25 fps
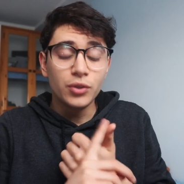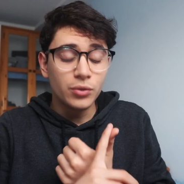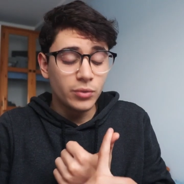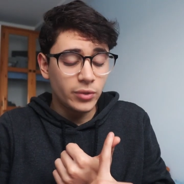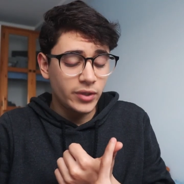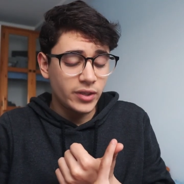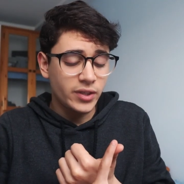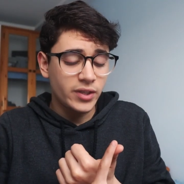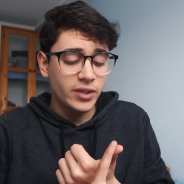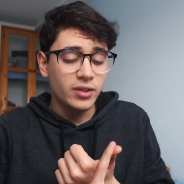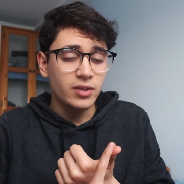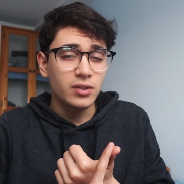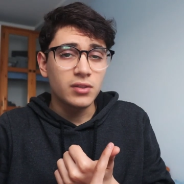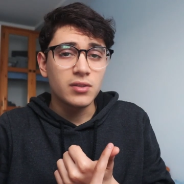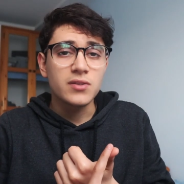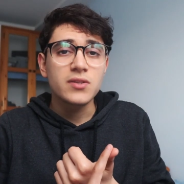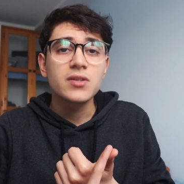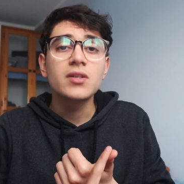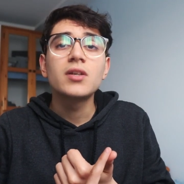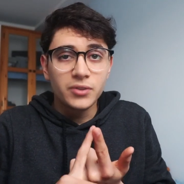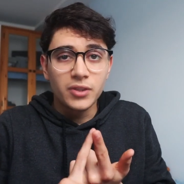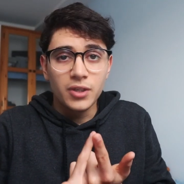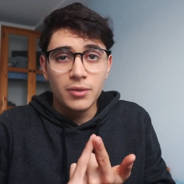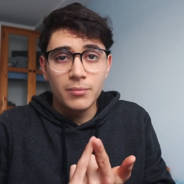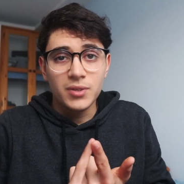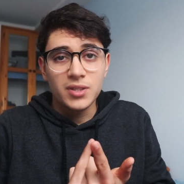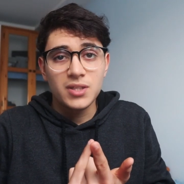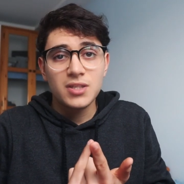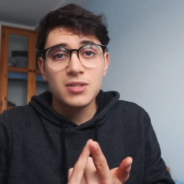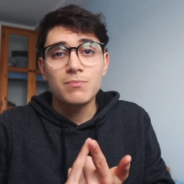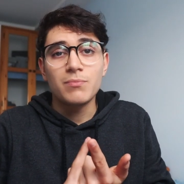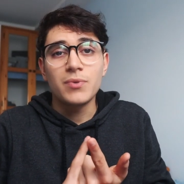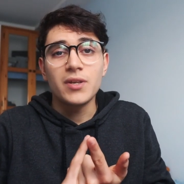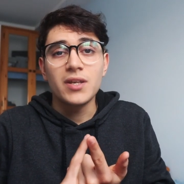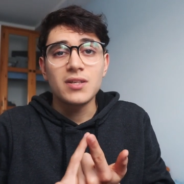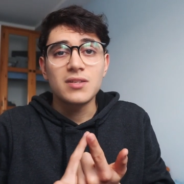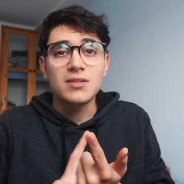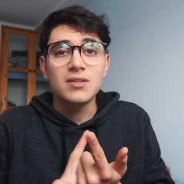URLs, trimming
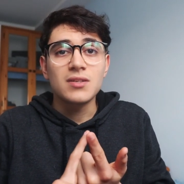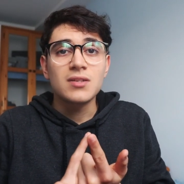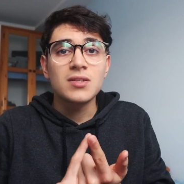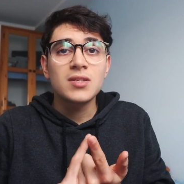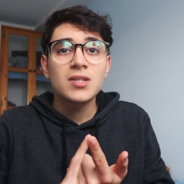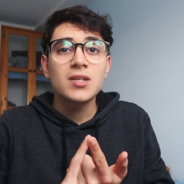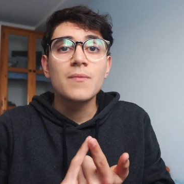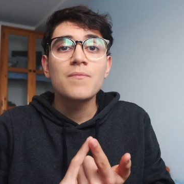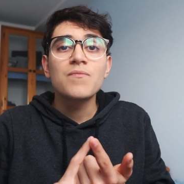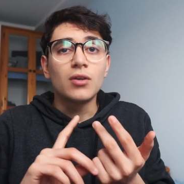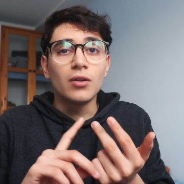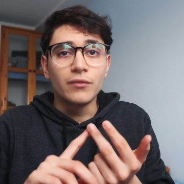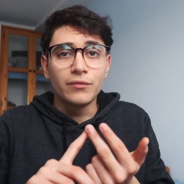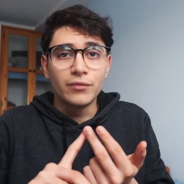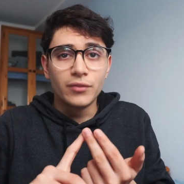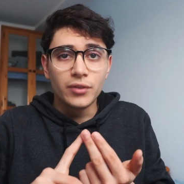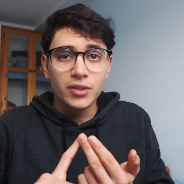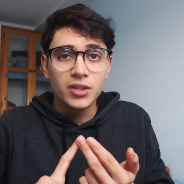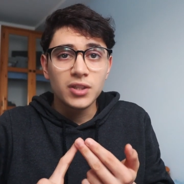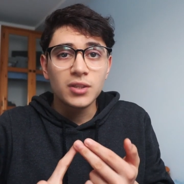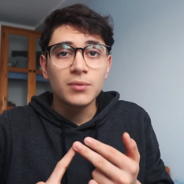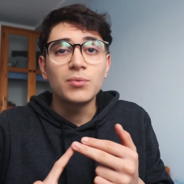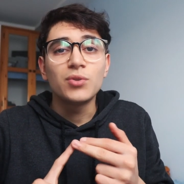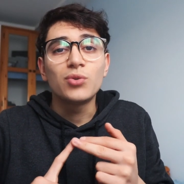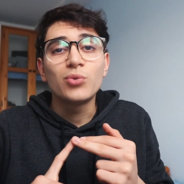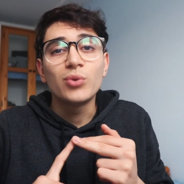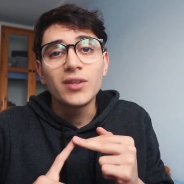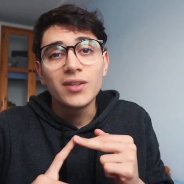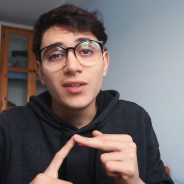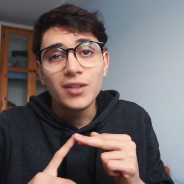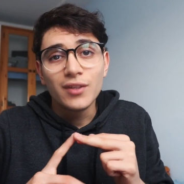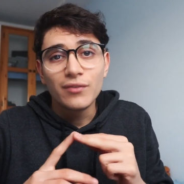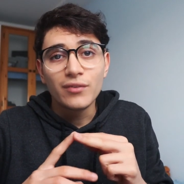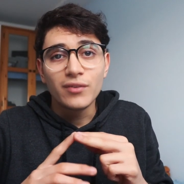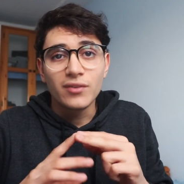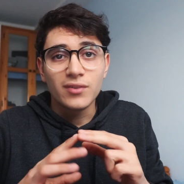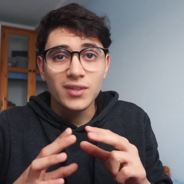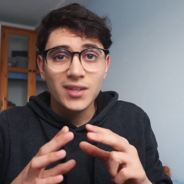spaces, converting between
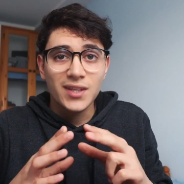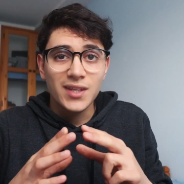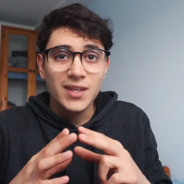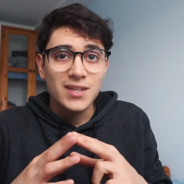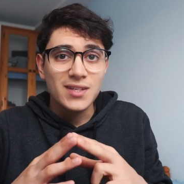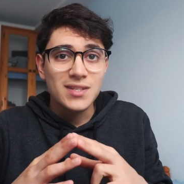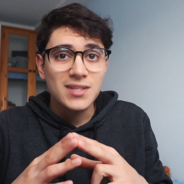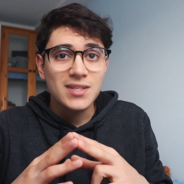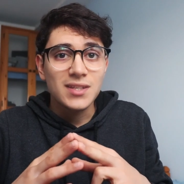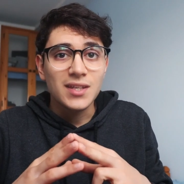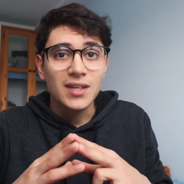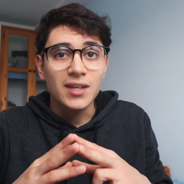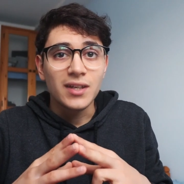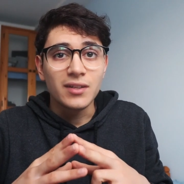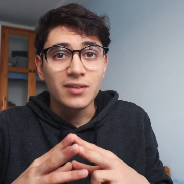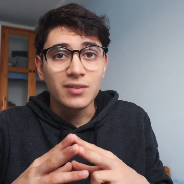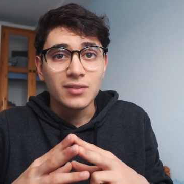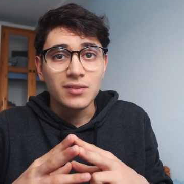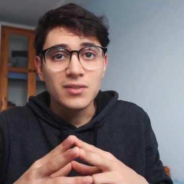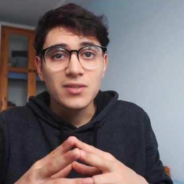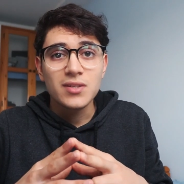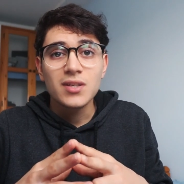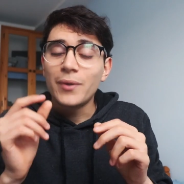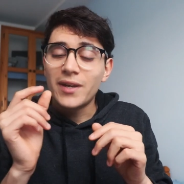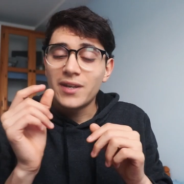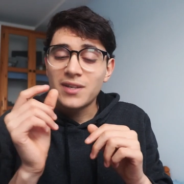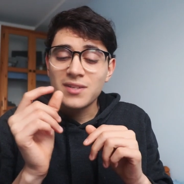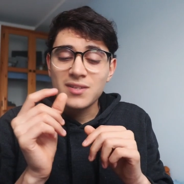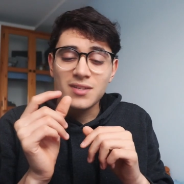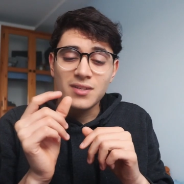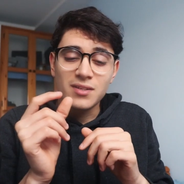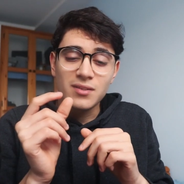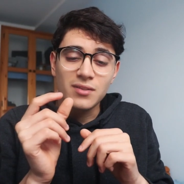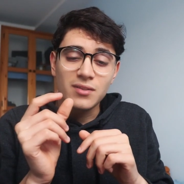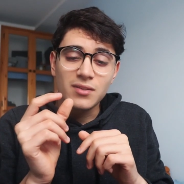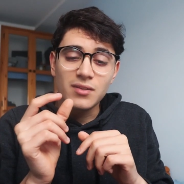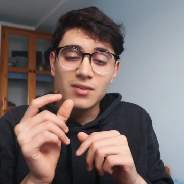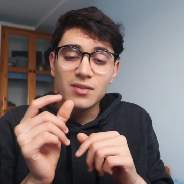different case styles,
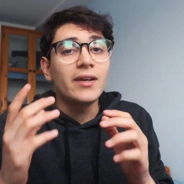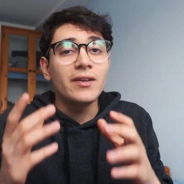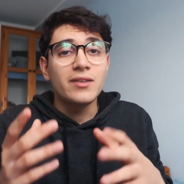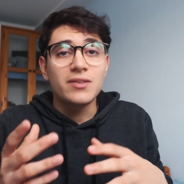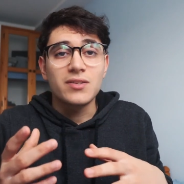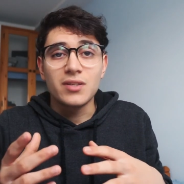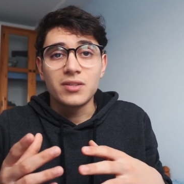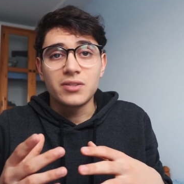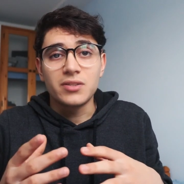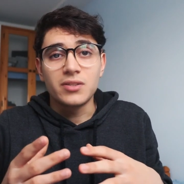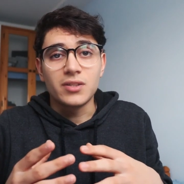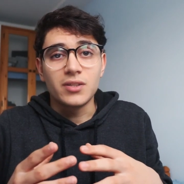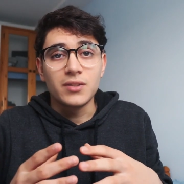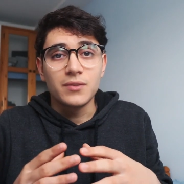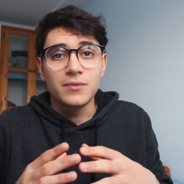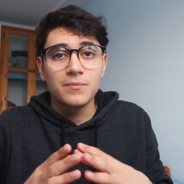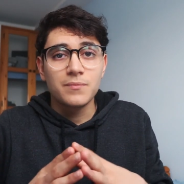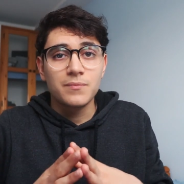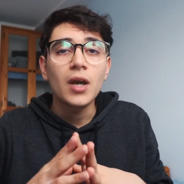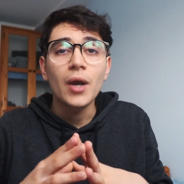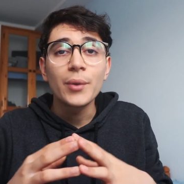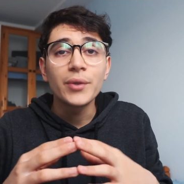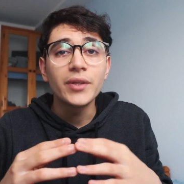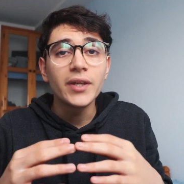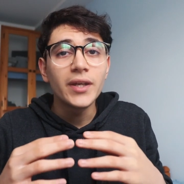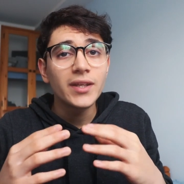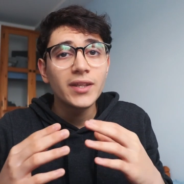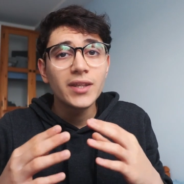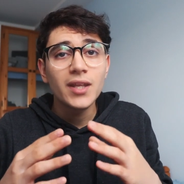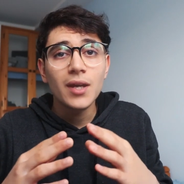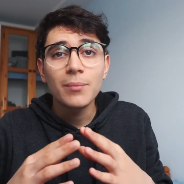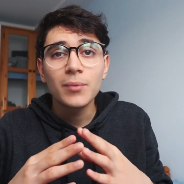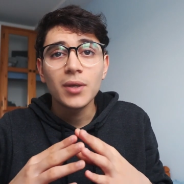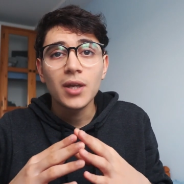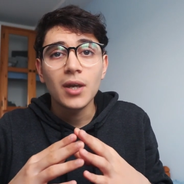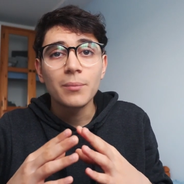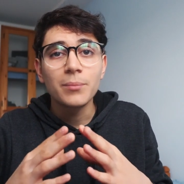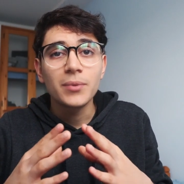parsing, etc. I would end
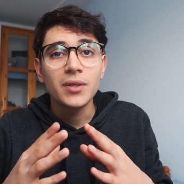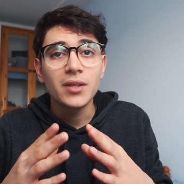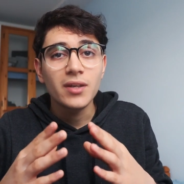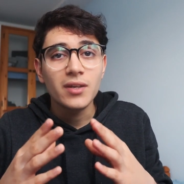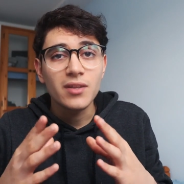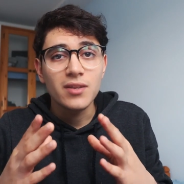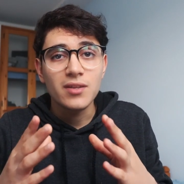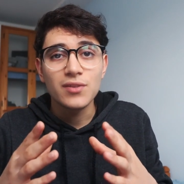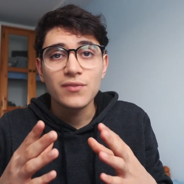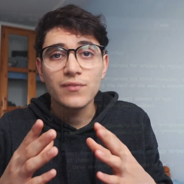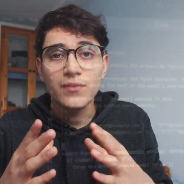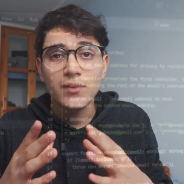up copying these